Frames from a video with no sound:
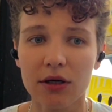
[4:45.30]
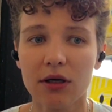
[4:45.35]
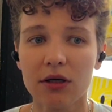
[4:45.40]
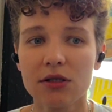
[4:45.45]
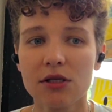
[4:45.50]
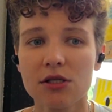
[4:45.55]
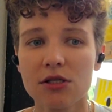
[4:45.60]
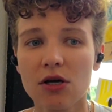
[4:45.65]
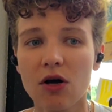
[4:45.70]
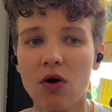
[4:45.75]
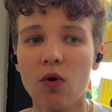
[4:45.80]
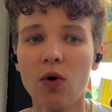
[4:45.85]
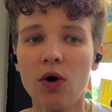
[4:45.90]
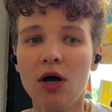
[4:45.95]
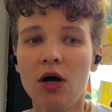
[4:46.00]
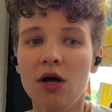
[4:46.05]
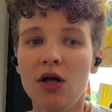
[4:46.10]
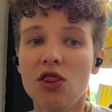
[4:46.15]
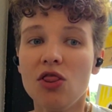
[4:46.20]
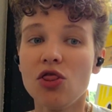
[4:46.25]
So
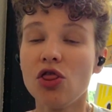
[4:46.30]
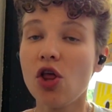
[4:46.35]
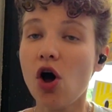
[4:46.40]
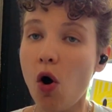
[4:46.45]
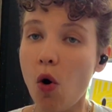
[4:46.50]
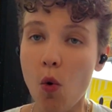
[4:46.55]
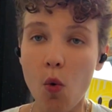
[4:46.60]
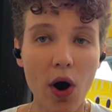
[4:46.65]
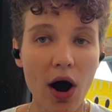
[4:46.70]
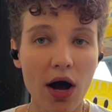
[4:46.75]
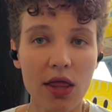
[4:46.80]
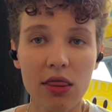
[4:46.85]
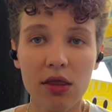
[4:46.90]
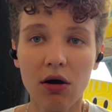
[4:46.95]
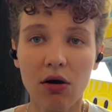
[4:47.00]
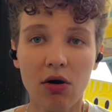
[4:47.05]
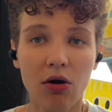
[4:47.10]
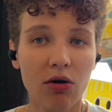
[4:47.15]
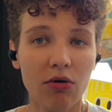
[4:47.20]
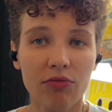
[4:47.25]
no one
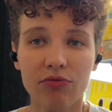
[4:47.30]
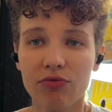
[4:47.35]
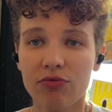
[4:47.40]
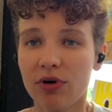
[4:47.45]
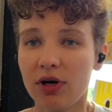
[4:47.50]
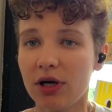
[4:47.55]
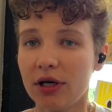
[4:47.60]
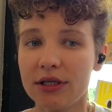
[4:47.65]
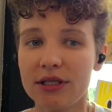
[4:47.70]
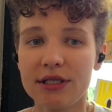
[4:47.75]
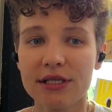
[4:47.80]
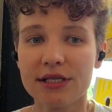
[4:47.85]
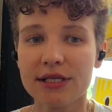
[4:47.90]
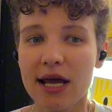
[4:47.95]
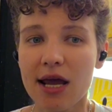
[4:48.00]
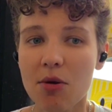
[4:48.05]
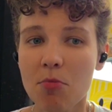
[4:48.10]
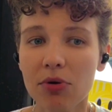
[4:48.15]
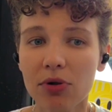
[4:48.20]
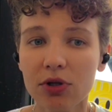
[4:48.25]
of
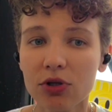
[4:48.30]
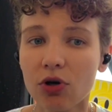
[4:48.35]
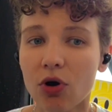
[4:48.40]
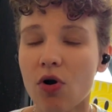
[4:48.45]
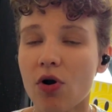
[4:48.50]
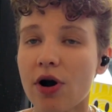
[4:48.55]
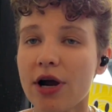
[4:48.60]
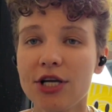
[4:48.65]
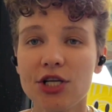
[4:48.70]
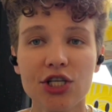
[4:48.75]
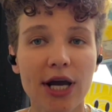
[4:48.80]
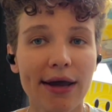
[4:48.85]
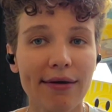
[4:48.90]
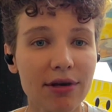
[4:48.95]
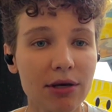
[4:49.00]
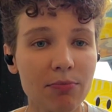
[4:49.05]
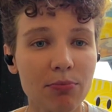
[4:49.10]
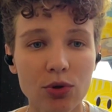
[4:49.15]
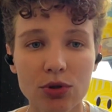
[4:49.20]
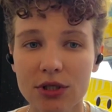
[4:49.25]
disabled or
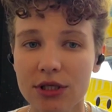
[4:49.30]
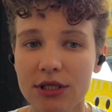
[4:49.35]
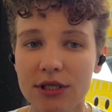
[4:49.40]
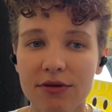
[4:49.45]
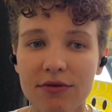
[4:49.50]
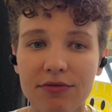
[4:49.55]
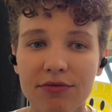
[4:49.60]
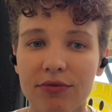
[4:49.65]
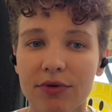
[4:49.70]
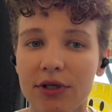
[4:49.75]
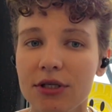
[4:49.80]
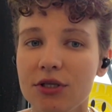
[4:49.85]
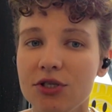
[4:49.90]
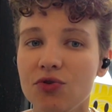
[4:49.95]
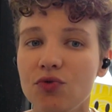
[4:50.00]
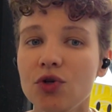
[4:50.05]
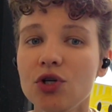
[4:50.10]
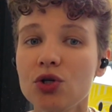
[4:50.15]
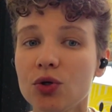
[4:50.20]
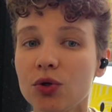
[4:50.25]
HIV positive
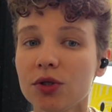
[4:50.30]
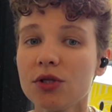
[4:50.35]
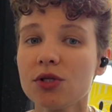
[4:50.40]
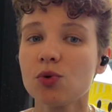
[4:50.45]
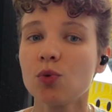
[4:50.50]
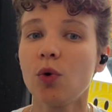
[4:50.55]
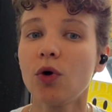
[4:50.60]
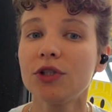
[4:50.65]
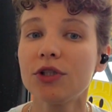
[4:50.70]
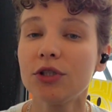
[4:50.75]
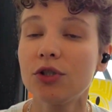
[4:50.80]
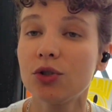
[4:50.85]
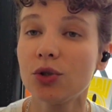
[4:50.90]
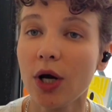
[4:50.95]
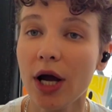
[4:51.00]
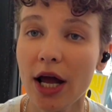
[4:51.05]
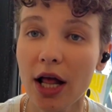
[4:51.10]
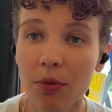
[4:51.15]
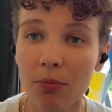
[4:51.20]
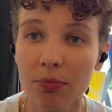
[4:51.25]
individuals wanted to
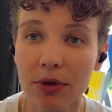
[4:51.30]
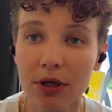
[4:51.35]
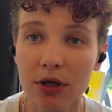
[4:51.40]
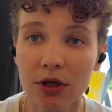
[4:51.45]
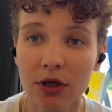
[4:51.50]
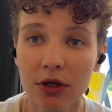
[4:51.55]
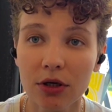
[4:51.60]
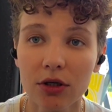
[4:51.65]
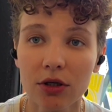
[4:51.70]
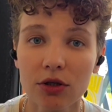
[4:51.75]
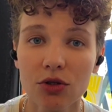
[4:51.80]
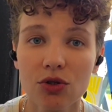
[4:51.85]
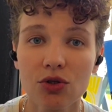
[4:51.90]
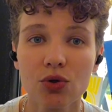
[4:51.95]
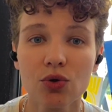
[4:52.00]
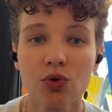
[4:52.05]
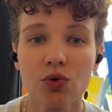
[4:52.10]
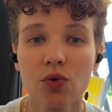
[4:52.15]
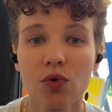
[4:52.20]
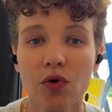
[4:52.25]
help me
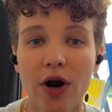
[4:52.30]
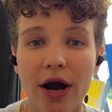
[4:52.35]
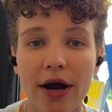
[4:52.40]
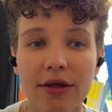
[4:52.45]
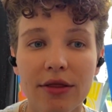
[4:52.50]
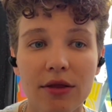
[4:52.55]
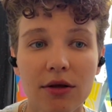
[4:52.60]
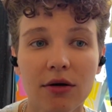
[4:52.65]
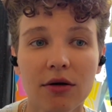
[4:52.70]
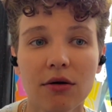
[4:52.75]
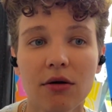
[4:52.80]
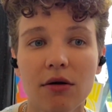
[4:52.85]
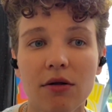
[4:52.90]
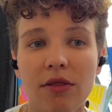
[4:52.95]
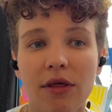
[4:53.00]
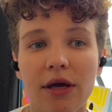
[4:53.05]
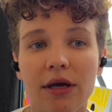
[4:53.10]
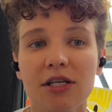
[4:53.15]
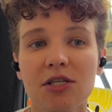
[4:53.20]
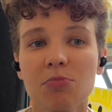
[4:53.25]
to write
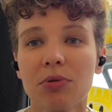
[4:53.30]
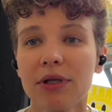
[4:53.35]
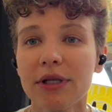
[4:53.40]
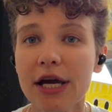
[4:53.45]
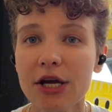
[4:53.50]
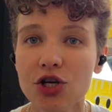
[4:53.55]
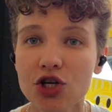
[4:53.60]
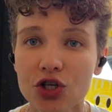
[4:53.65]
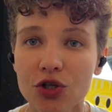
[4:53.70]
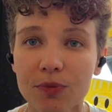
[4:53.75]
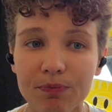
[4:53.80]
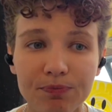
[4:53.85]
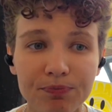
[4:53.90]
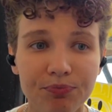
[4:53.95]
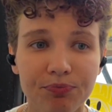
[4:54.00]
the explanation.